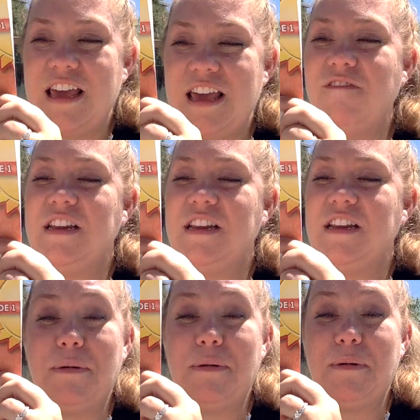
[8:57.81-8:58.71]
If it is a
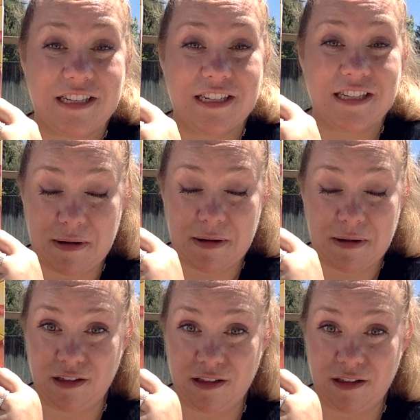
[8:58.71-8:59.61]
passage that might be
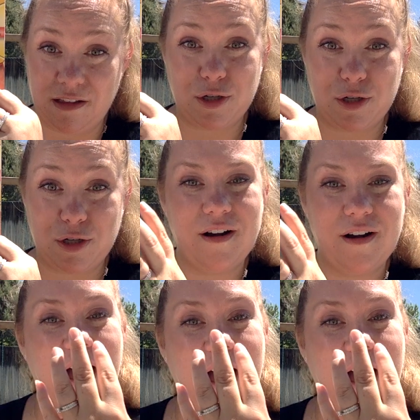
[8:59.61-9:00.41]
a little bit too hard,